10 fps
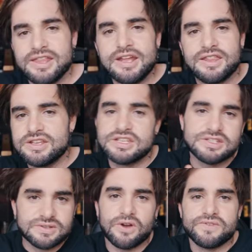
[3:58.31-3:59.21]
And then this
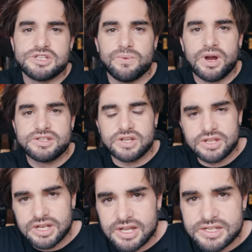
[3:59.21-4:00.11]
is obviously why it's
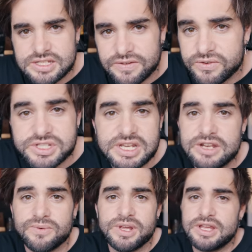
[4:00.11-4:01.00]
on the list. For
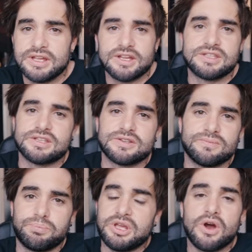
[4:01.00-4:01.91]
scenery, it's
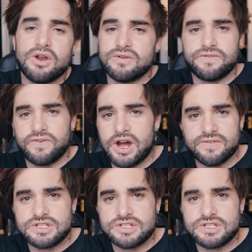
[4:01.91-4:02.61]
beyond five